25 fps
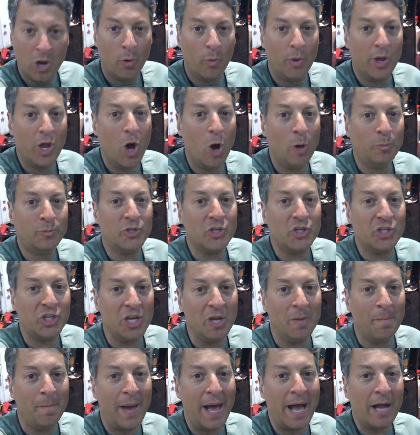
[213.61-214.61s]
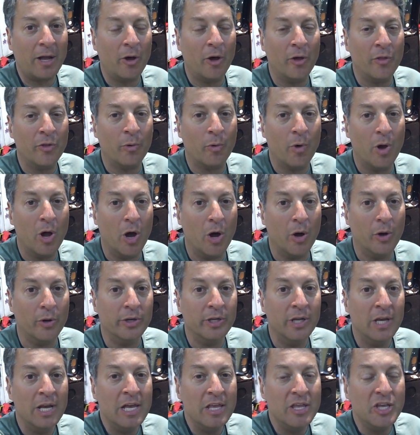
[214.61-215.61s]
We hope to see him back on the road.
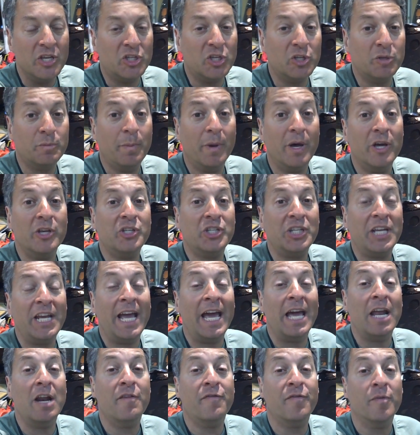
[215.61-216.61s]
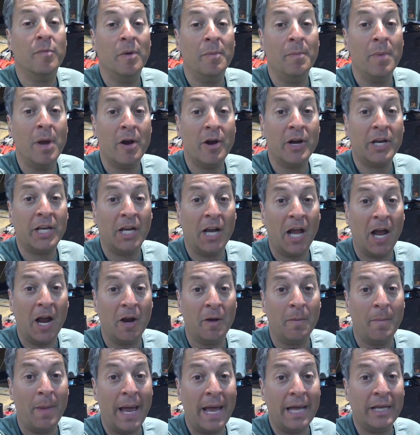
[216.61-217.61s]
This is Buzz Canner from American
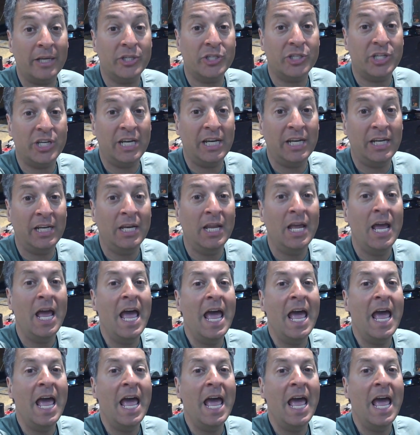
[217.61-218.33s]
Iron Magazine,